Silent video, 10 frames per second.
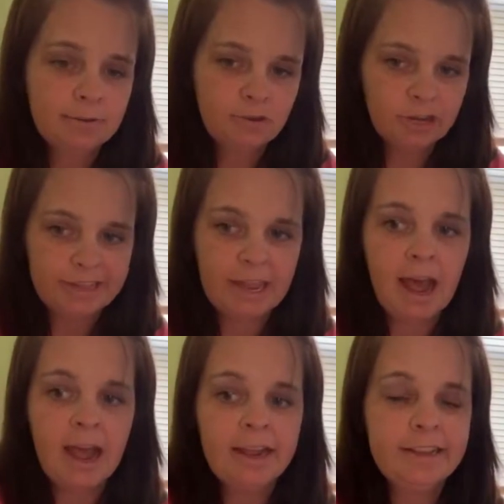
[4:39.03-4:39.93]
just the
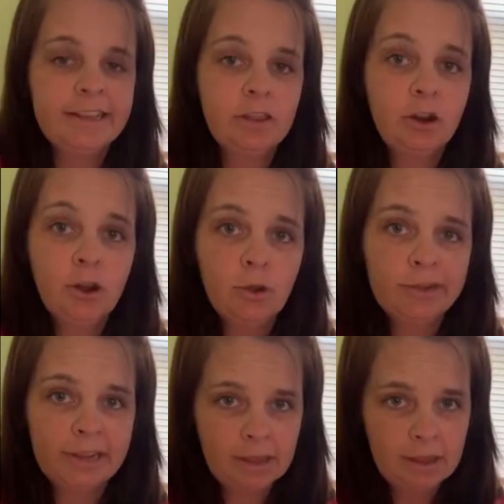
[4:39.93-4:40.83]
eyes and the
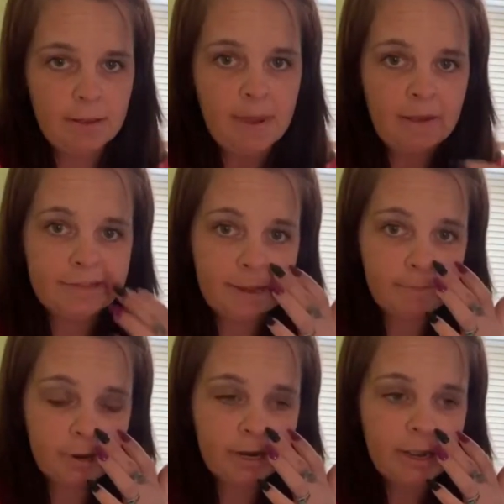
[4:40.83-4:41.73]
nose, and then the mouth
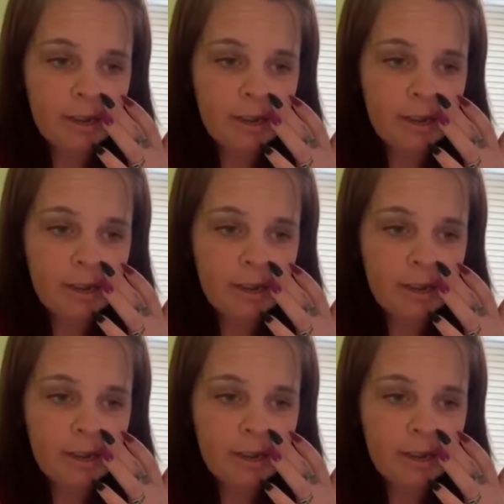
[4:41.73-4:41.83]
separate,